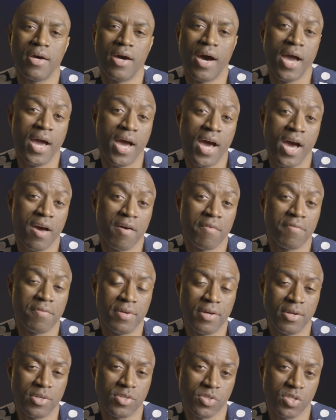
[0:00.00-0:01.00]
I have
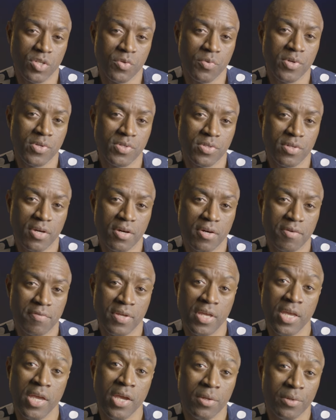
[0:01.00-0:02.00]
a series of
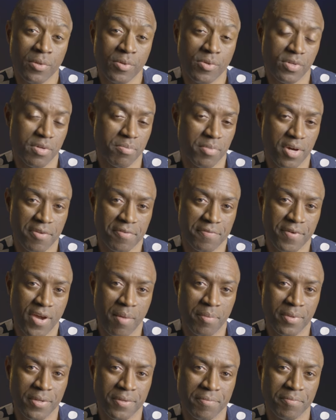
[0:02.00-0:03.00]
healers in my
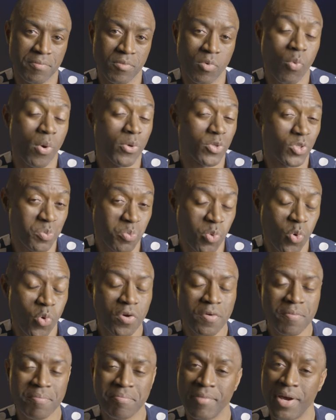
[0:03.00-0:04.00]
family. Once
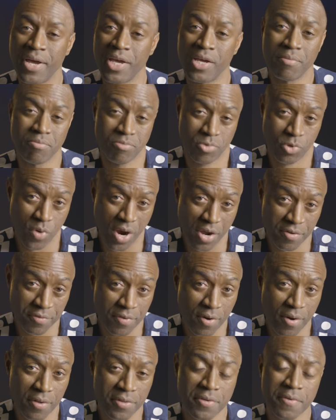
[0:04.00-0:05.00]
more, my
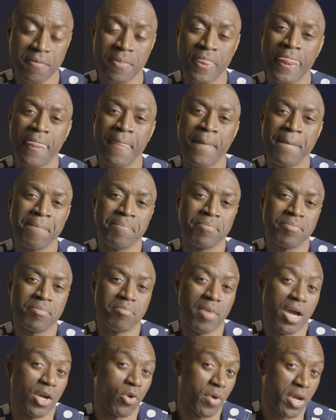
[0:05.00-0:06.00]
grandfather,
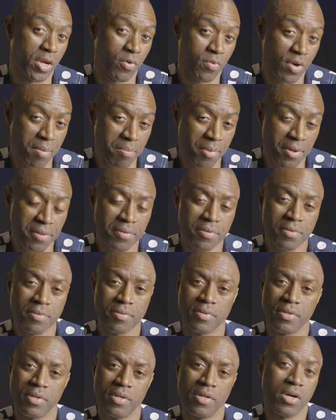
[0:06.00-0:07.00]
my great-grandmother,
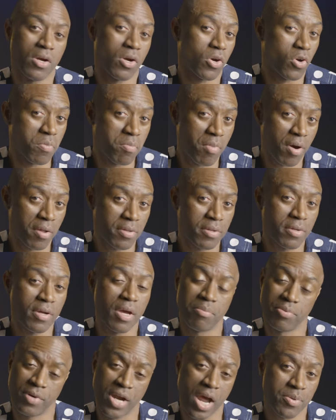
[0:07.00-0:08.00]
her mother,
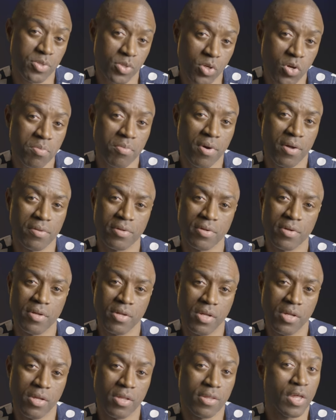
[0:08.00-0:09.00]
and perhaps her mother,
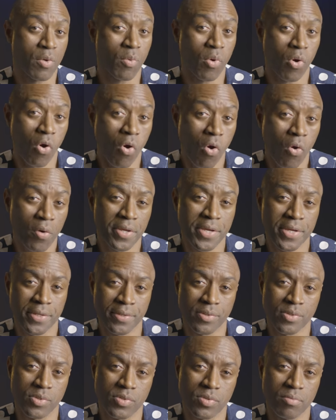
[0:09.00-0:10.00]
they were all
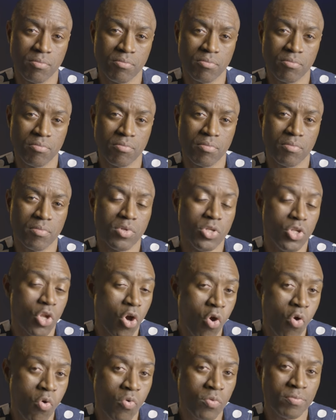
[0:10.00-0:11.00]
healers,
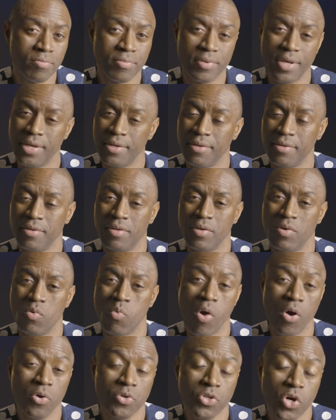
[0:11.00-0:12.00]
known,
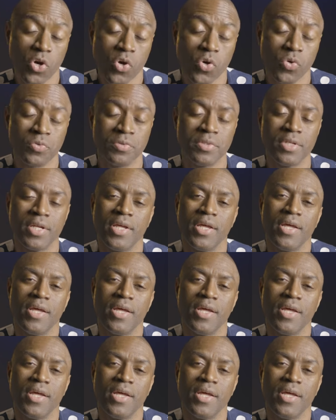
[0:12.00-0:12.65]
well-known,